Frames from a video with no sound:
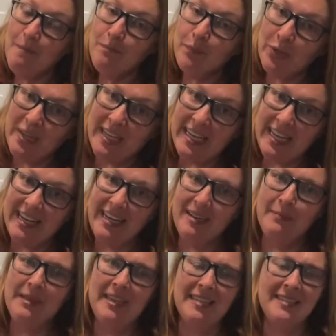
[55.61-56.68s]
preheating,
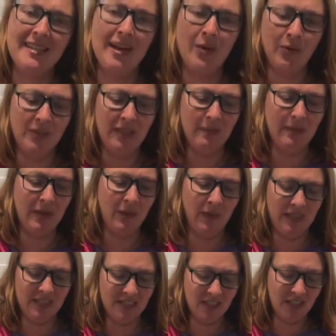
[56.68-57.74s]
because not only am I
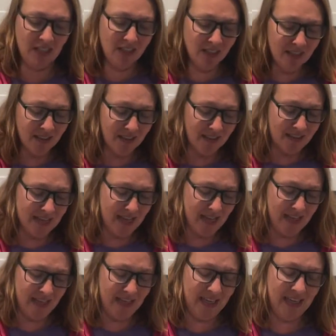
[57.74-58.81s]
going to cook the
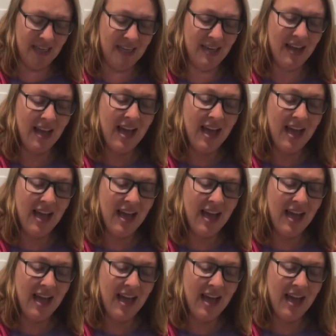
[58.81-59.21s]
lasagna in it,